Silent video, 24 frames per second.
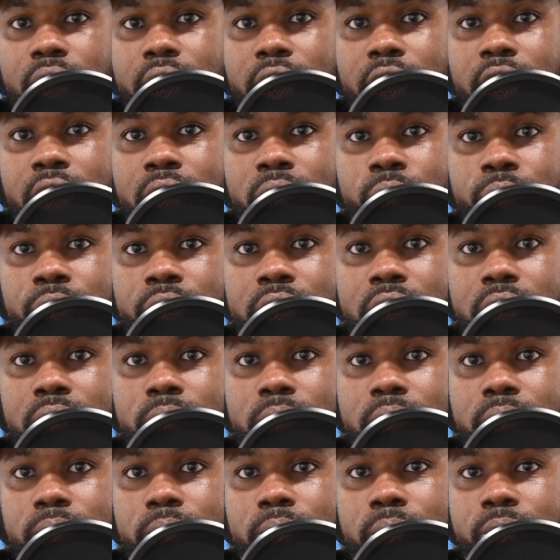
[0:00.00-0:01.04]
And the reason,
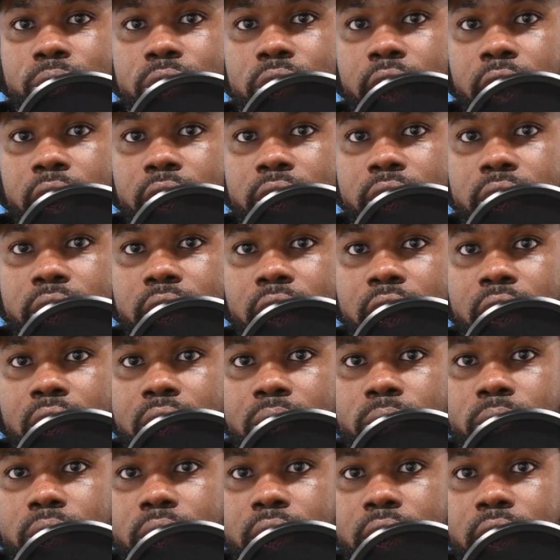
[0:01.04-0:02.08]
what was down here? They
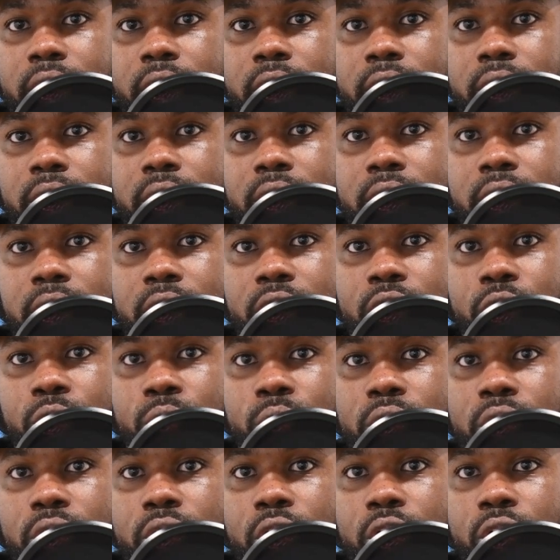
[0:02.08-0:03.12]
didn't want to hit
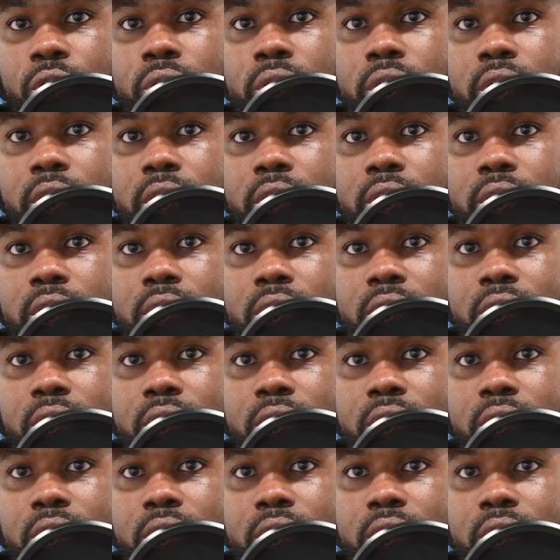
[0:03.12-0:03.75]
Coca-Cola.